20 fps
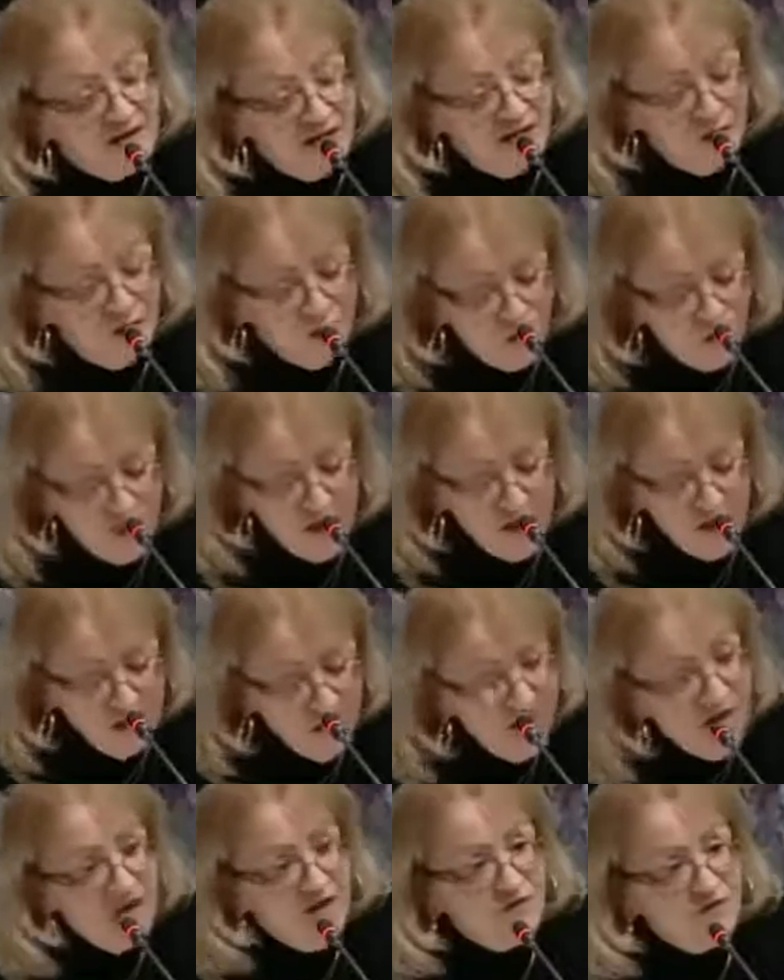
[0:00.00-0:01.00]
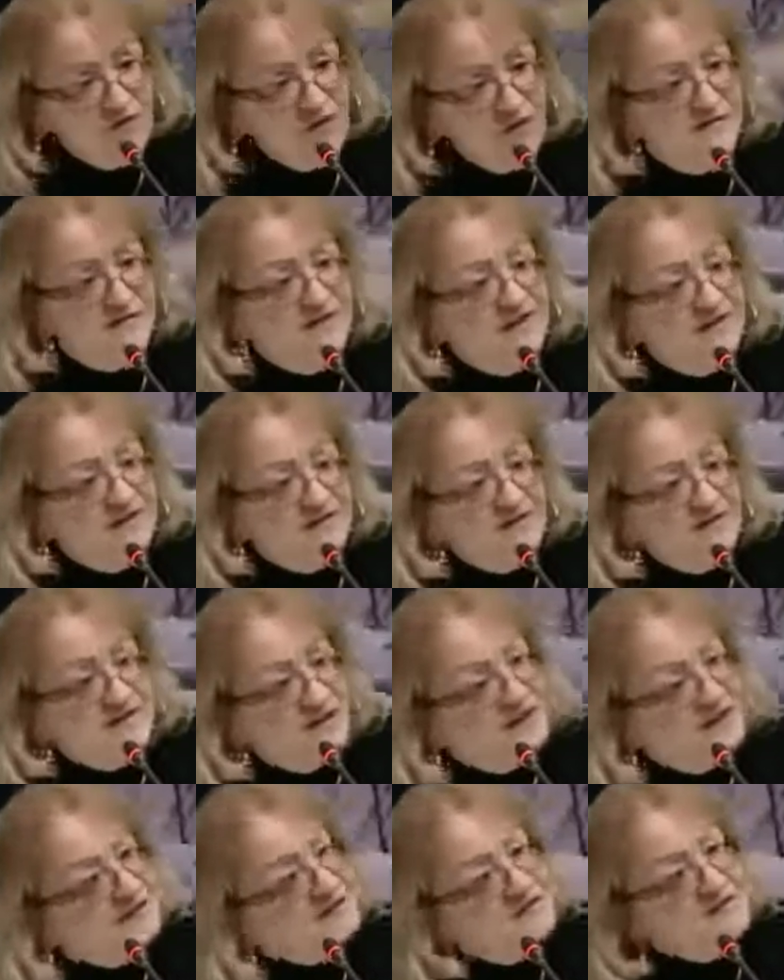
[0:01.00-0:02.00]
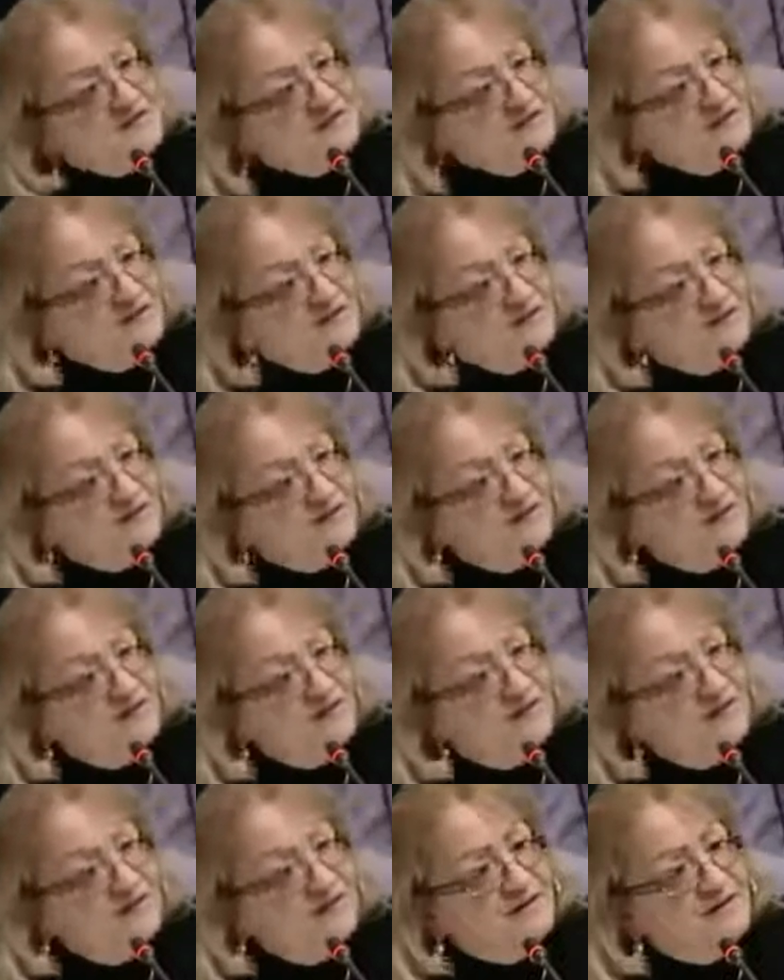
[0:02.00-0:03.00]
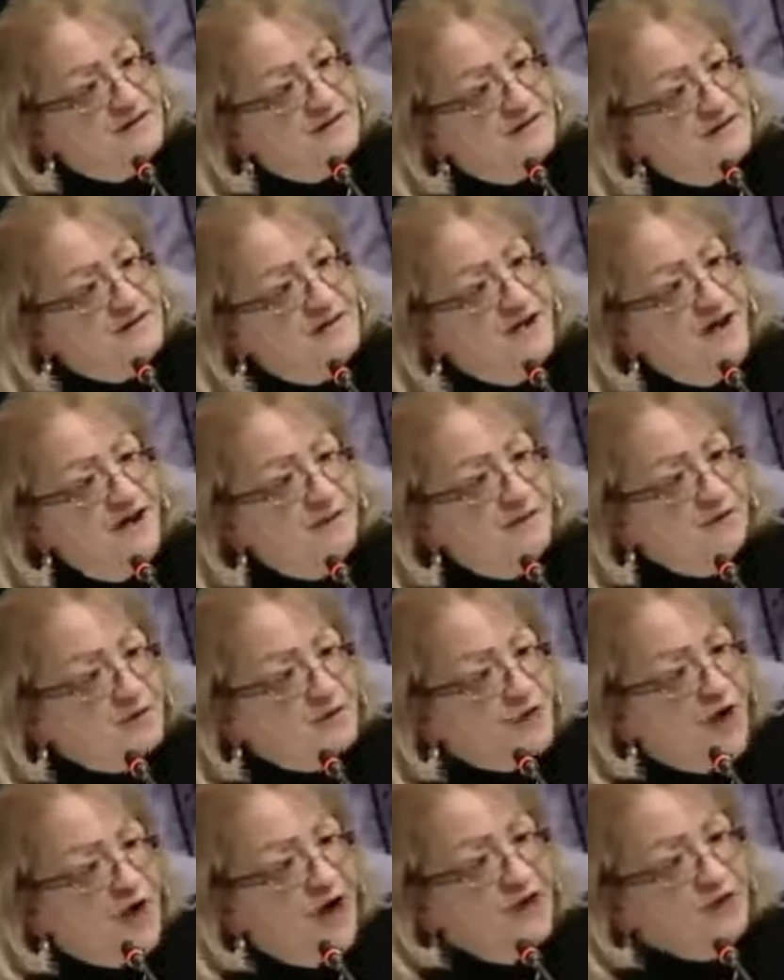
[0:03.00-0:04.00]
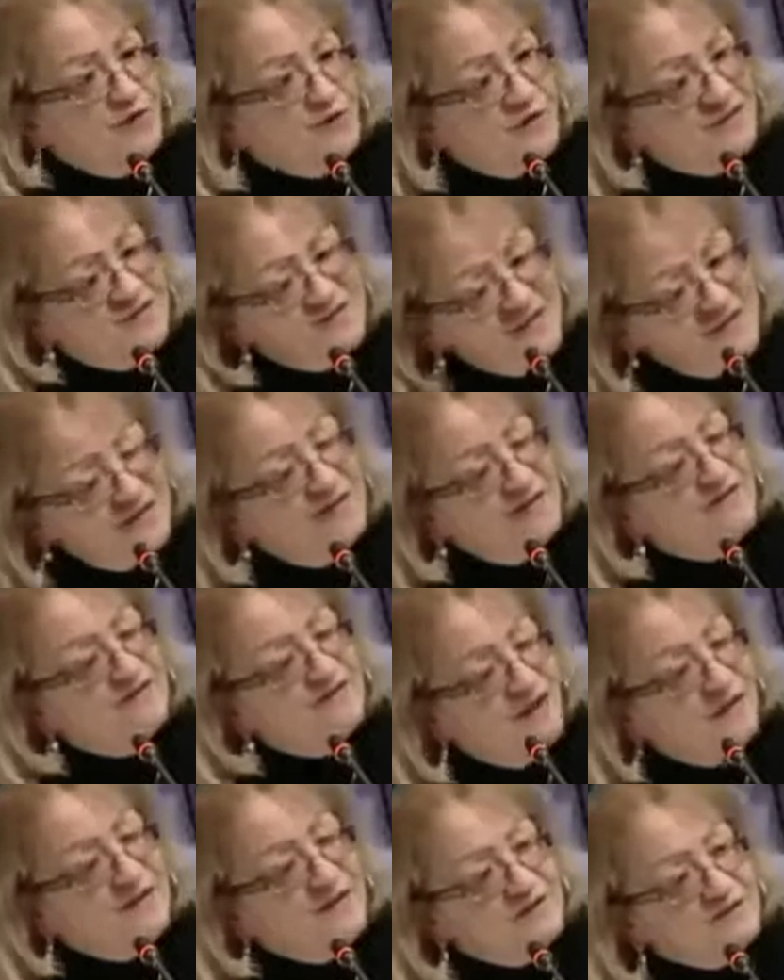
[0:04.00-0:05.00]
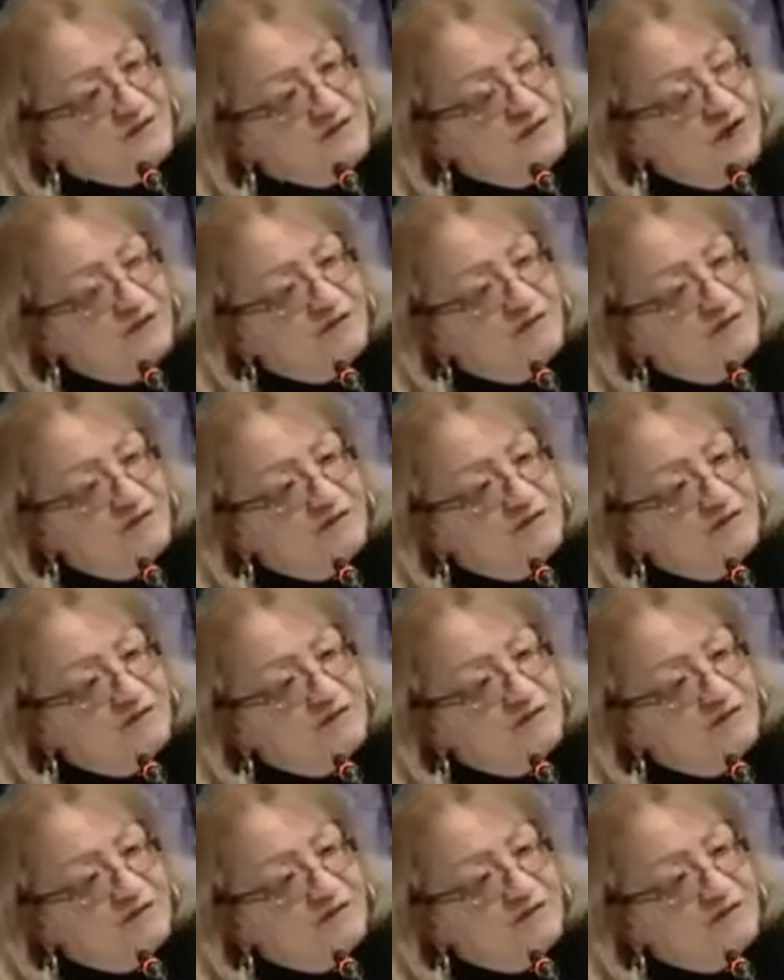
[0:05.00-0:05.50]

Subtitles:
We here to protect the children. And try to maintain the family together.